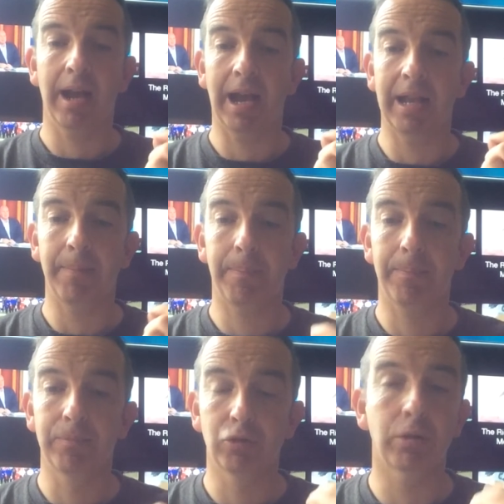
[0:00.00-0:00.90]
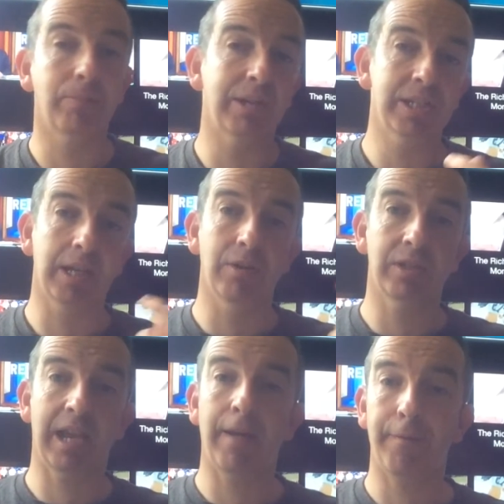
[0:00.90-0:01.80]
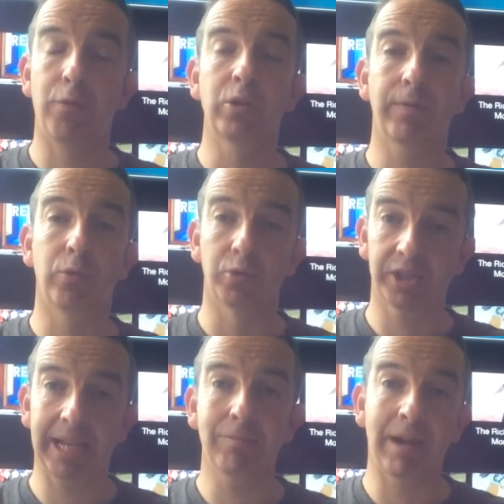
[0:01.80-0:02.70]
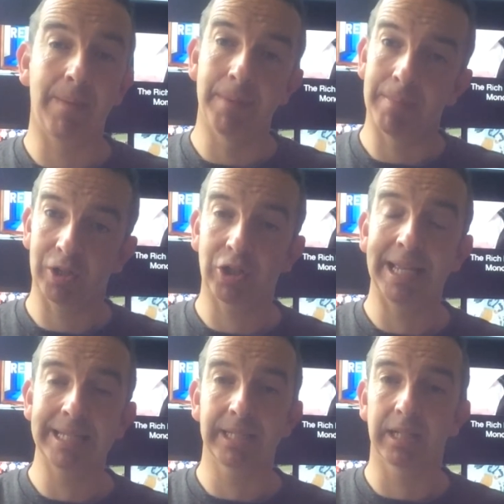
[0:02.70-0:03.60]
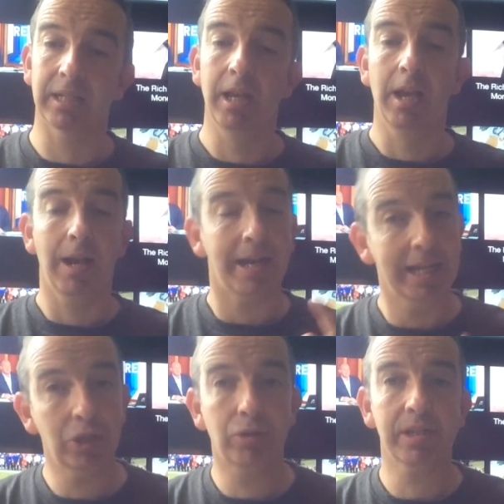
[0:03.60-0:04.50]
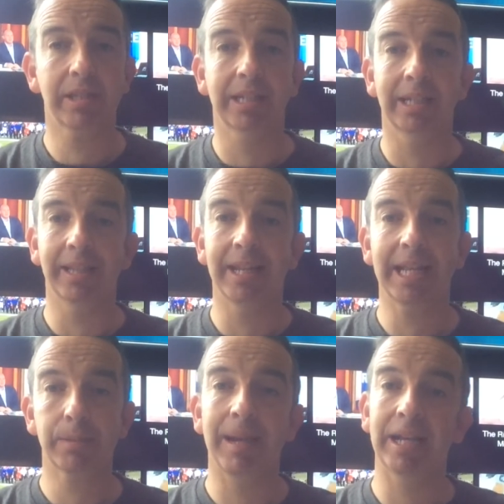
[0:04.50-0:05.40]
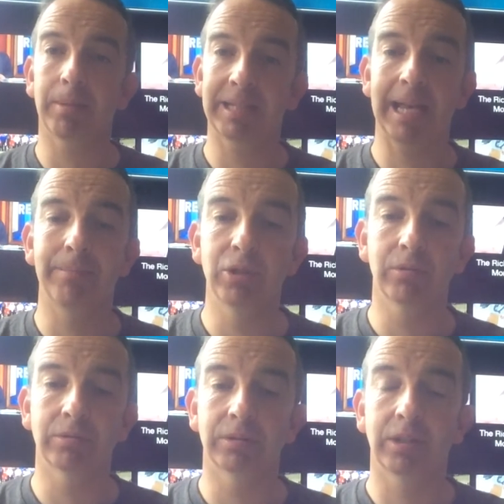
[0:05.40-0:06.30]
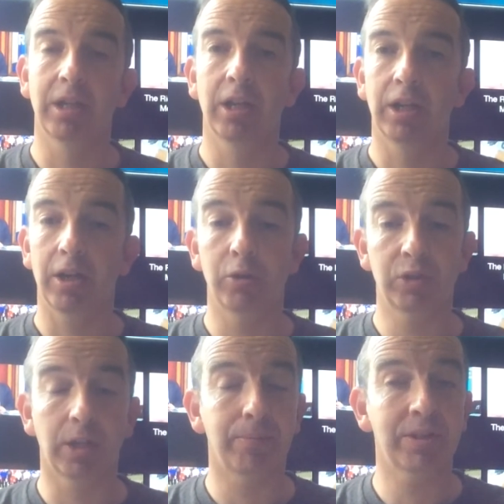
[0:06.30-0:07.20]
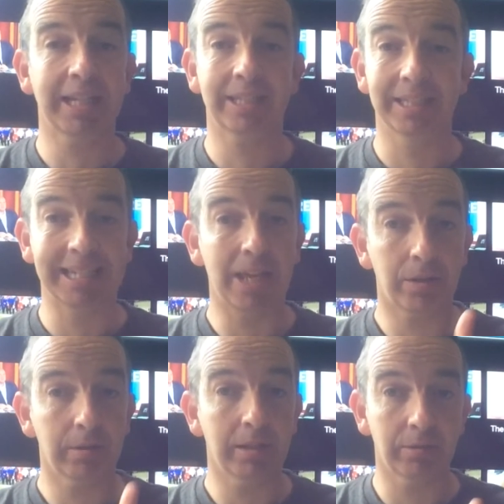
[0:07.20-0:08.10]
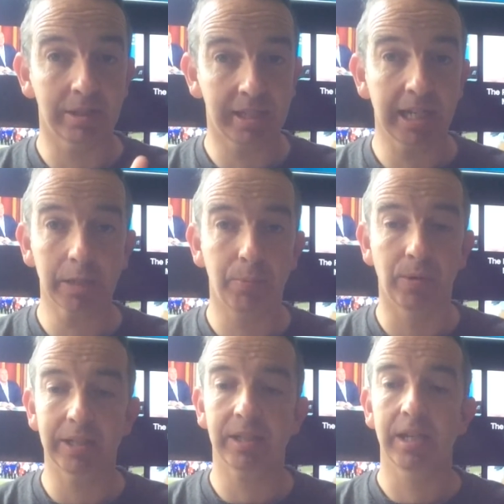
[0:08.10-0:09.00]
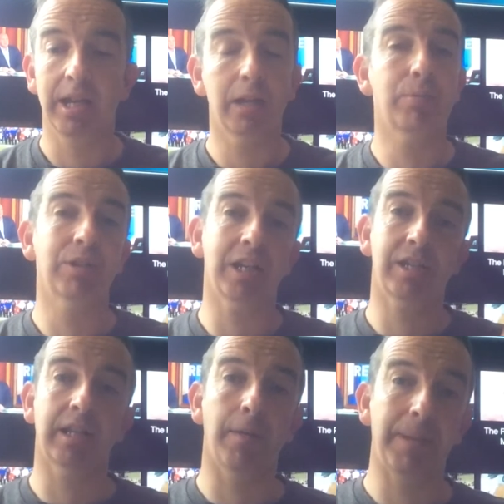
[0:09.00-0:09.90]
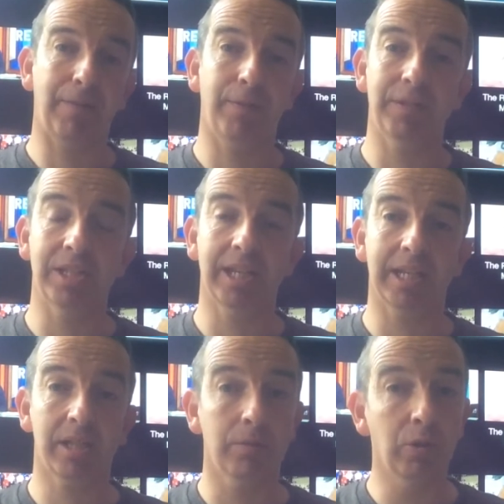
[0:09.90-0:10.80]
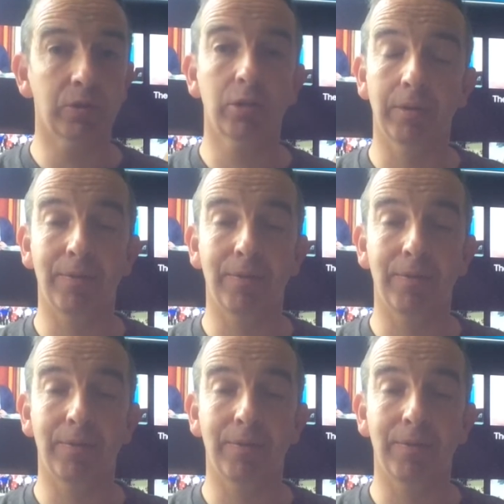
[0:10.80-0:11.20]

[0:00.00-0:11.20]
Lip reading: And Drew Brees goes at 44, same round but much later. Interestingly, the next man up, Cam Newton, who's going to predict it to get 336 points, is projected to go pick 56, so not till the